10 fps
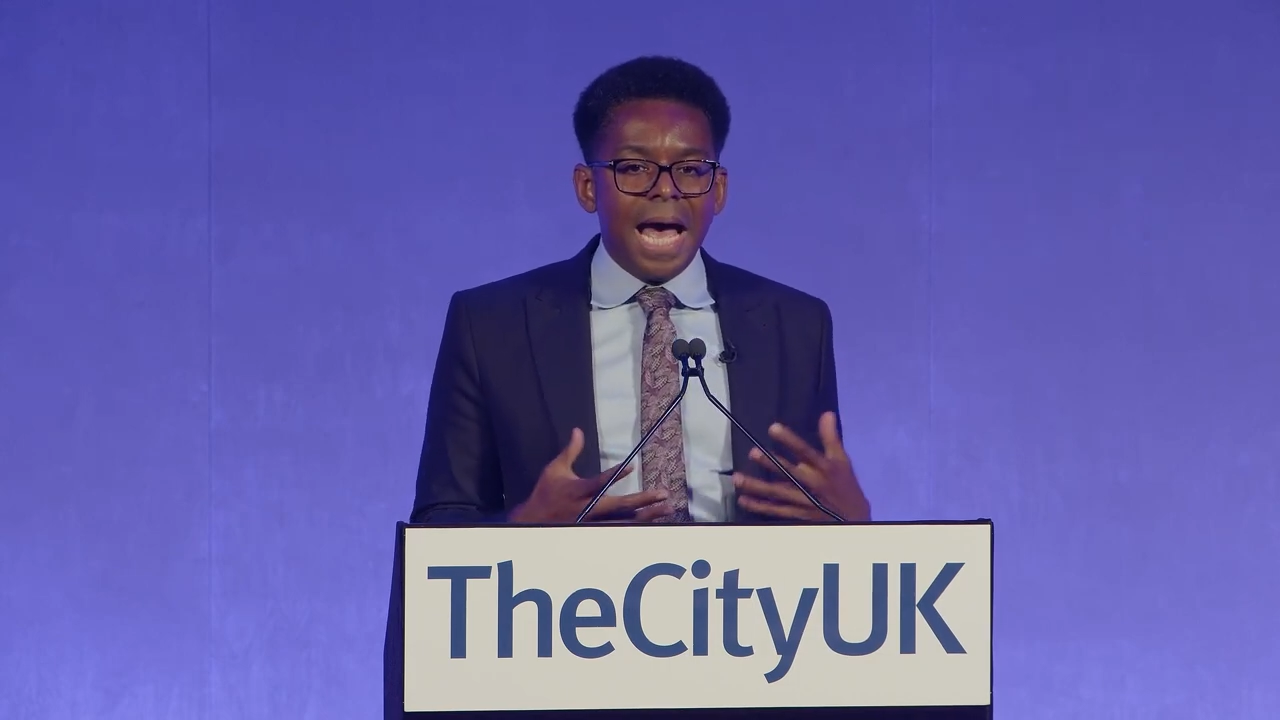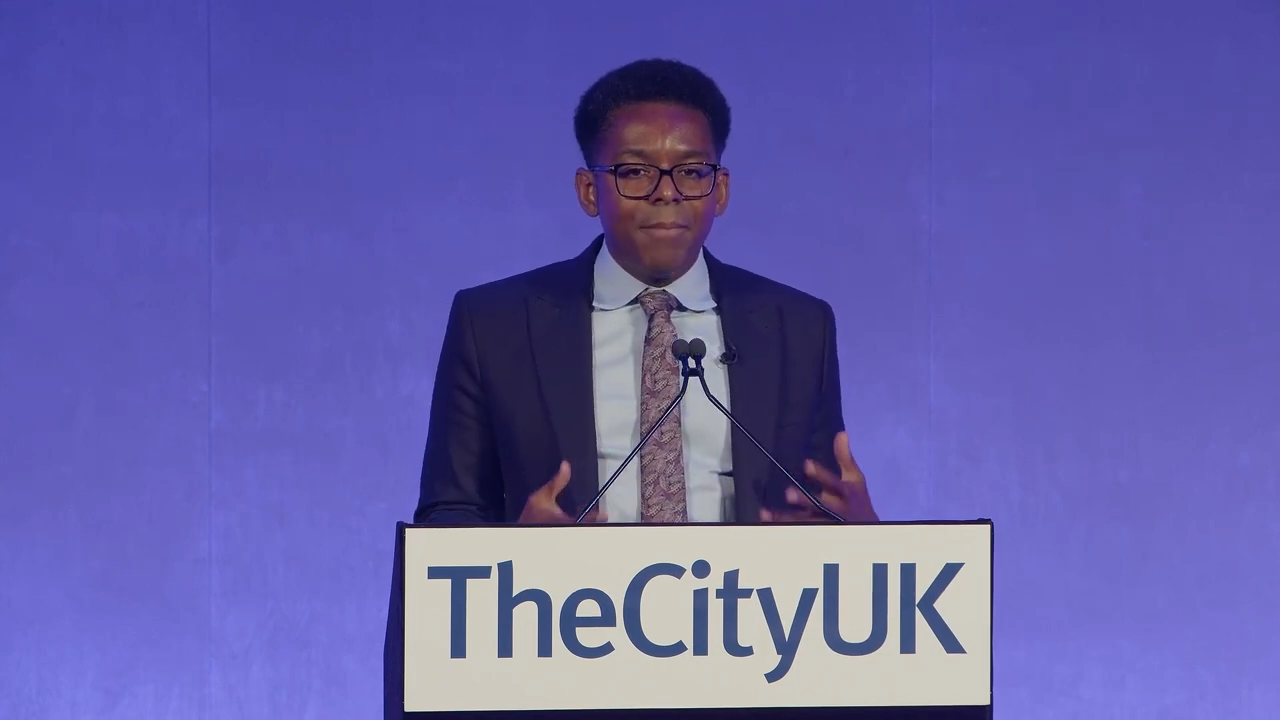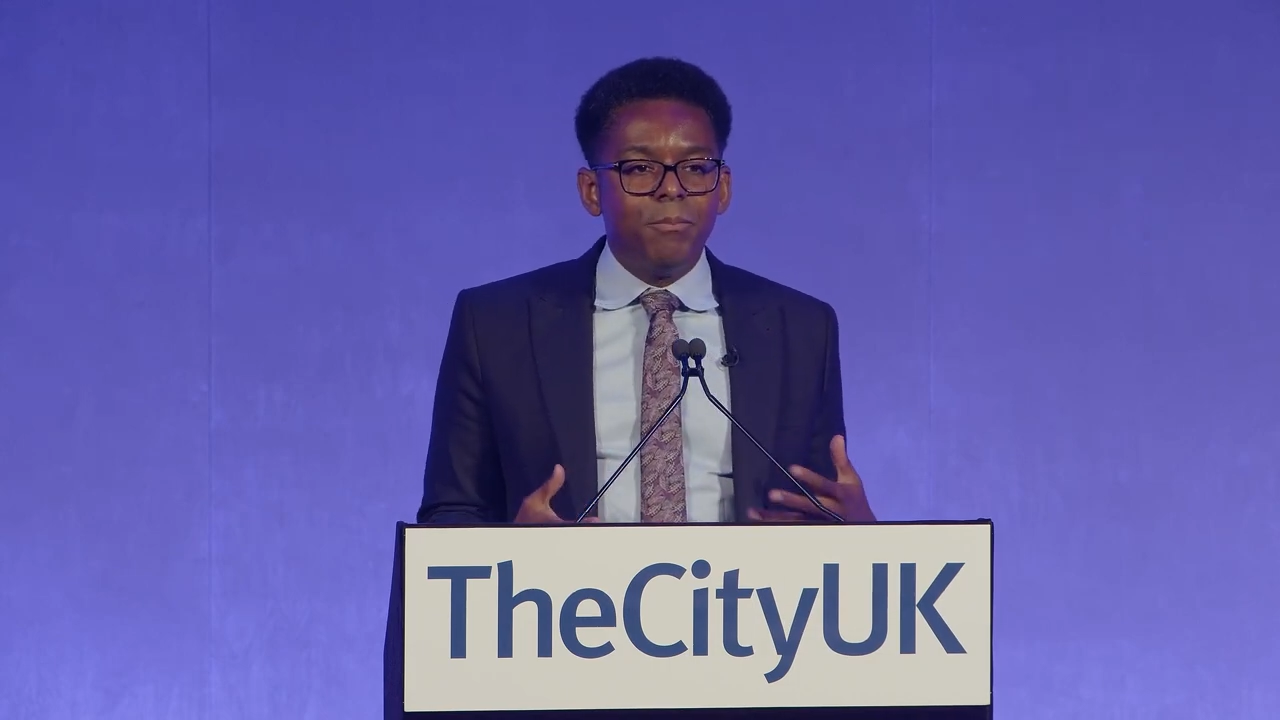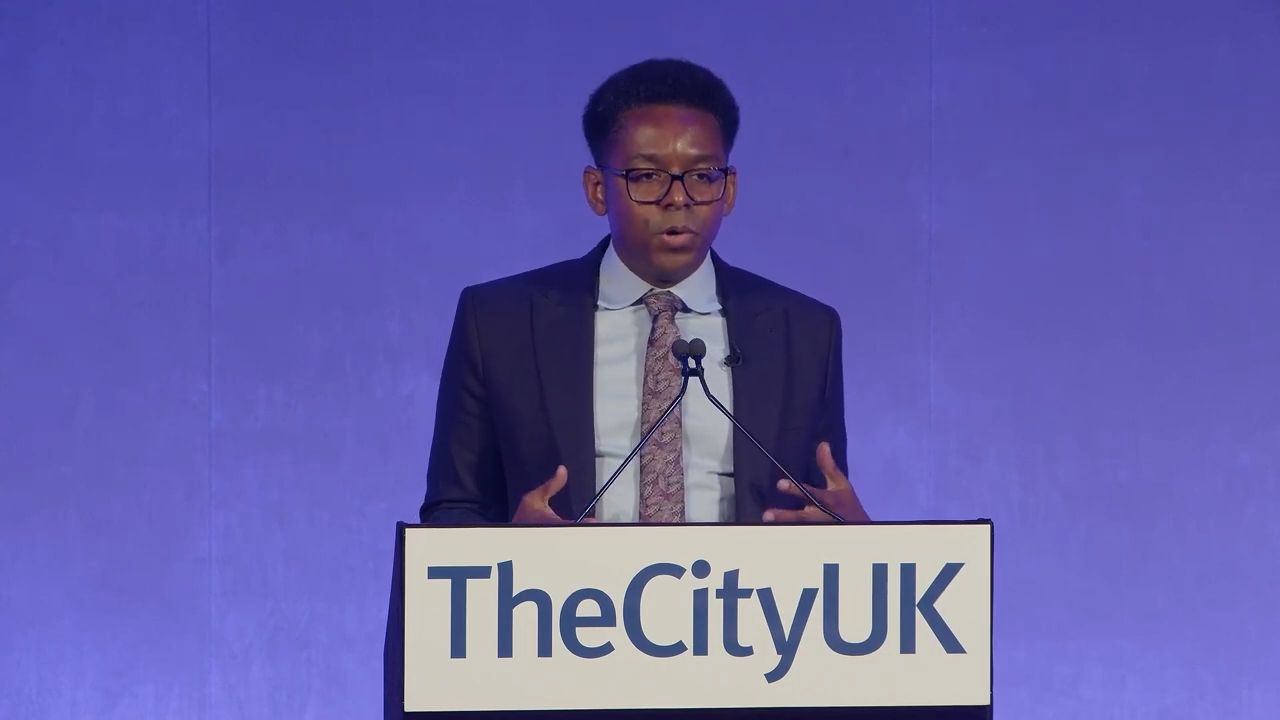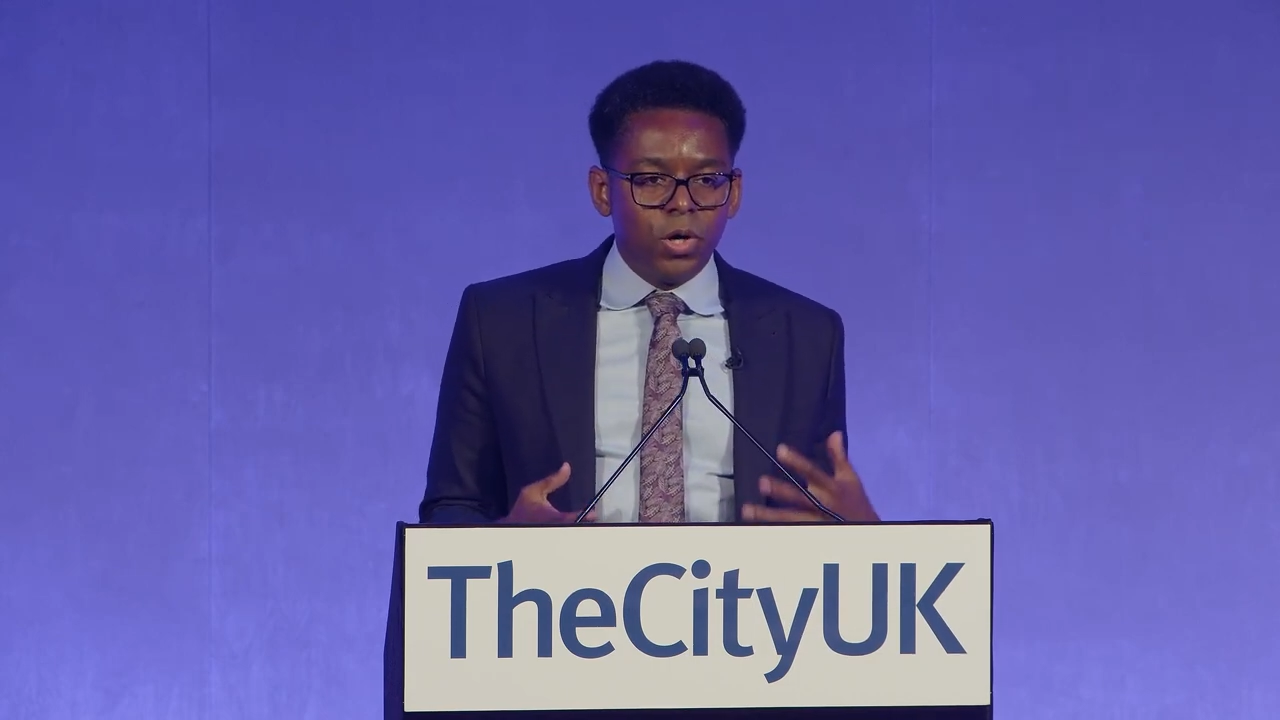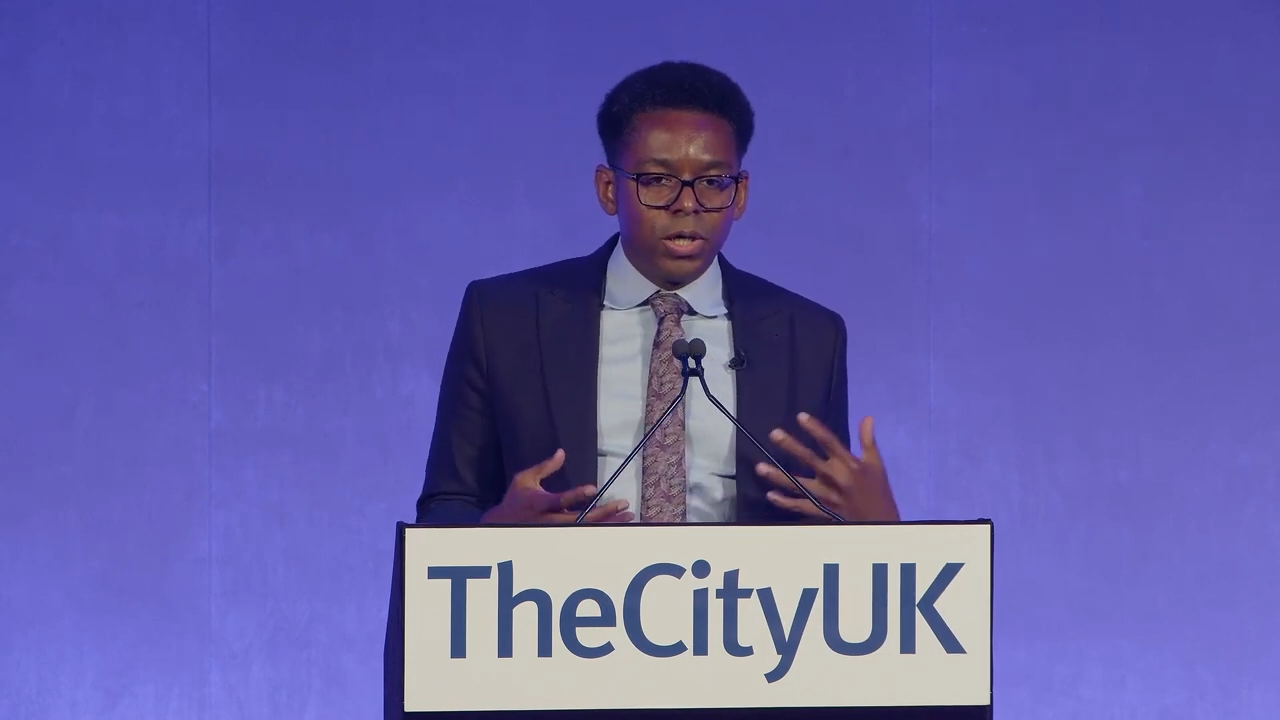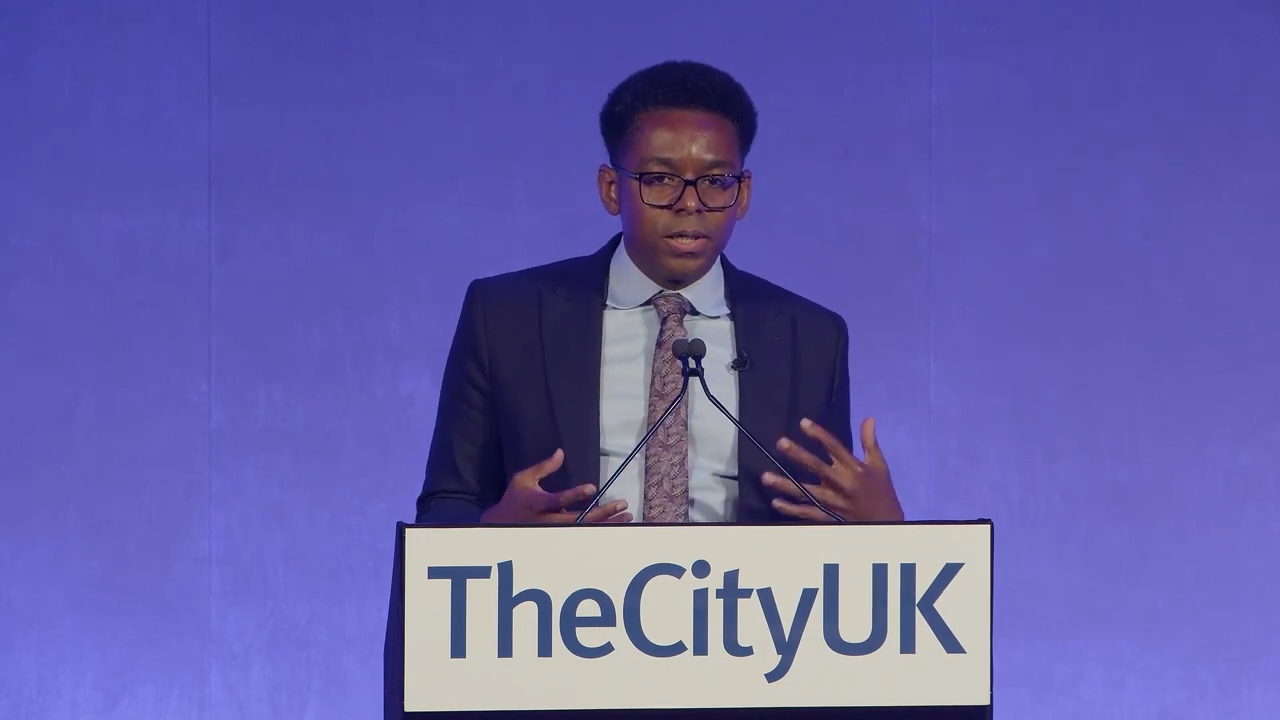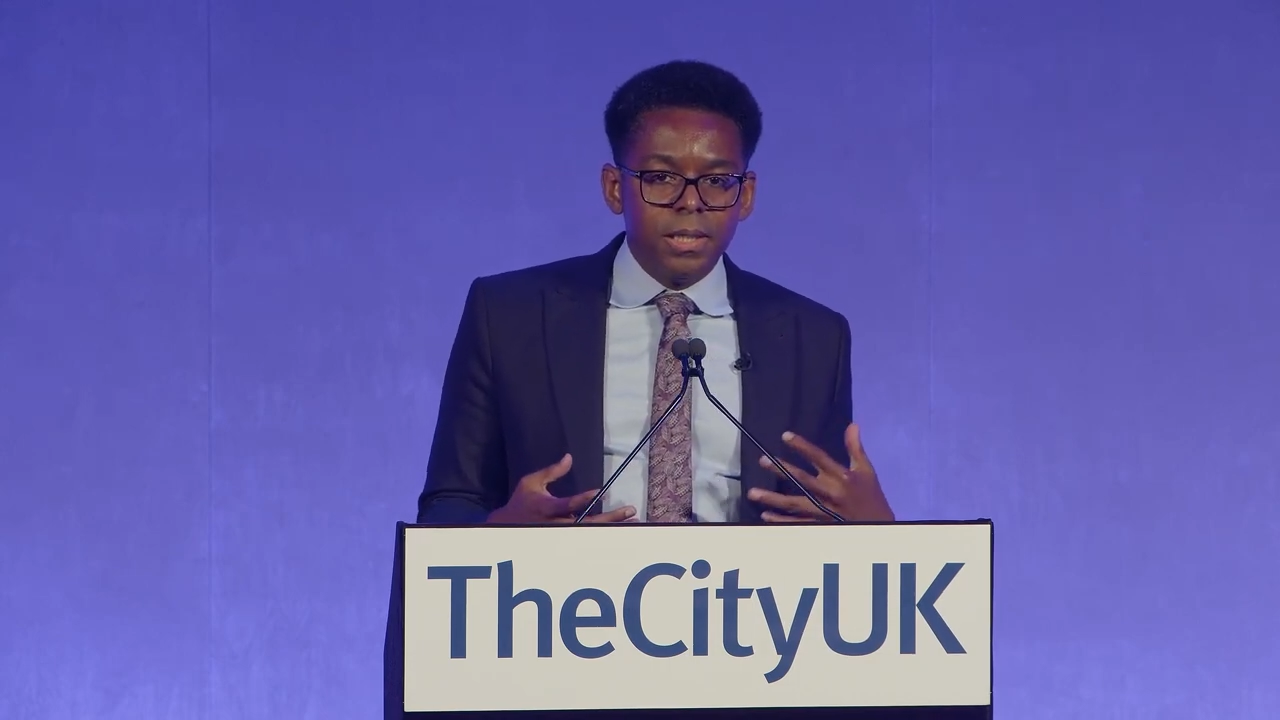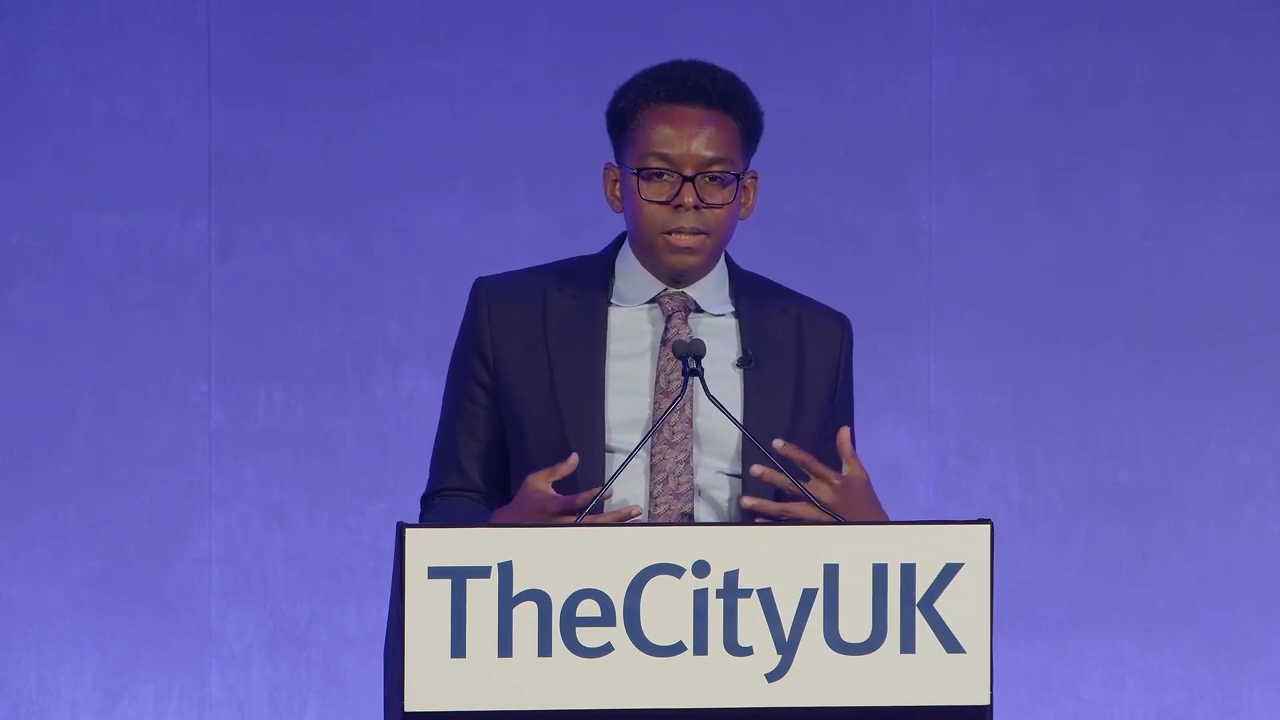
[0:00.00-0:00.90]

handbook,